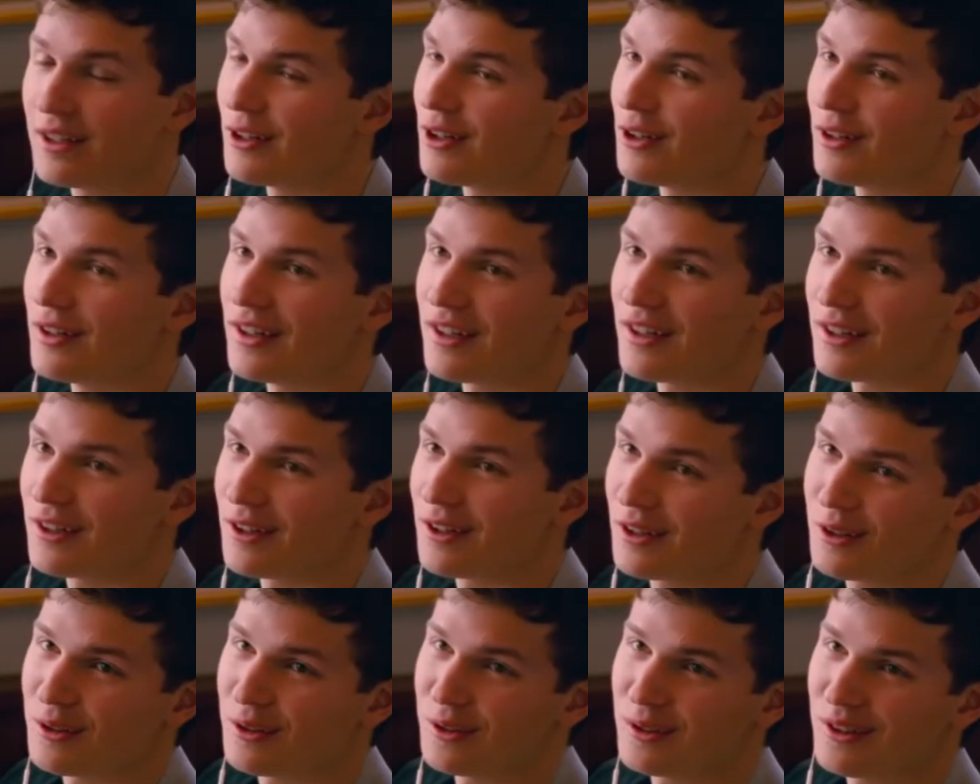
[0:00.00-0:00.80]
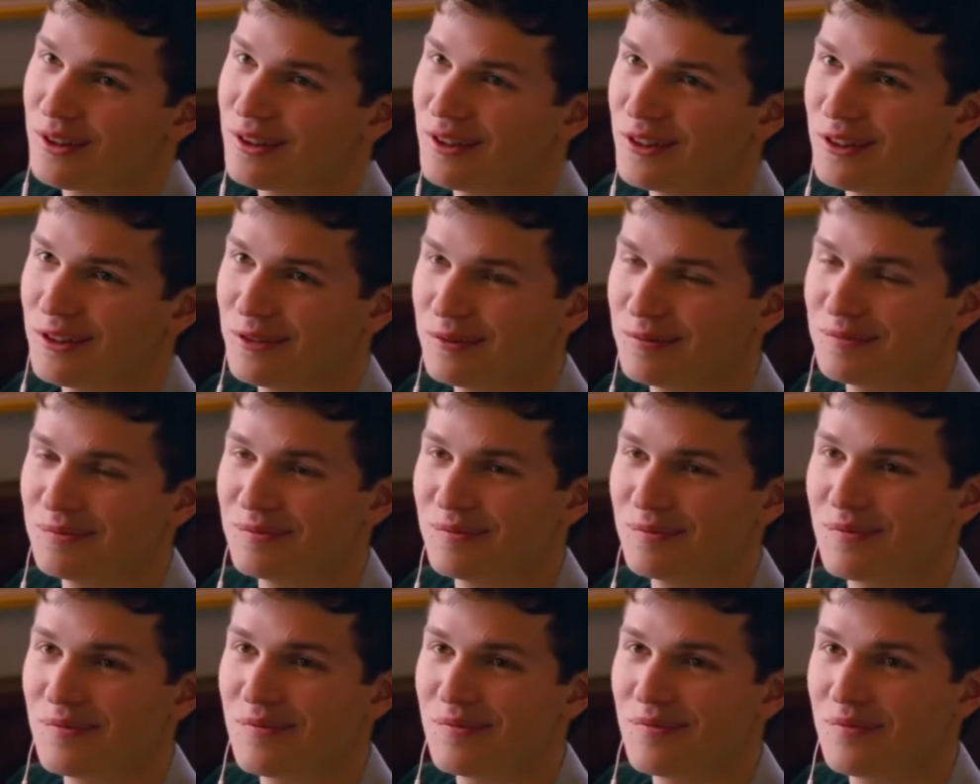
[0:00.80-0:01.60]
agree with a few of my friends
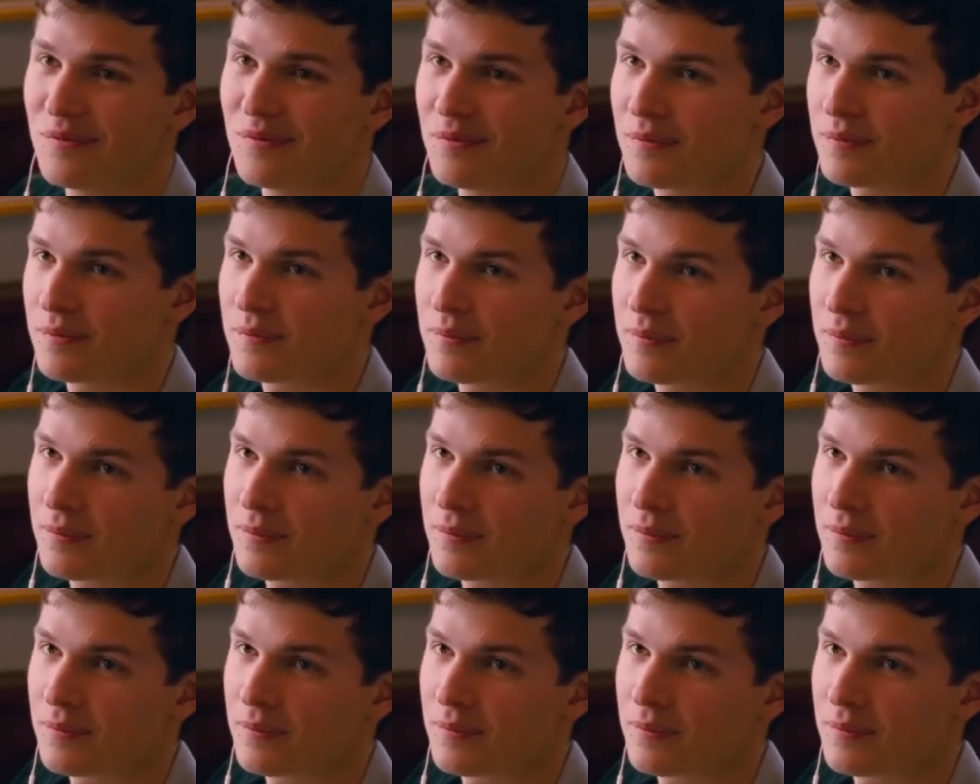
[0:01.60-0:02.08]
that it was a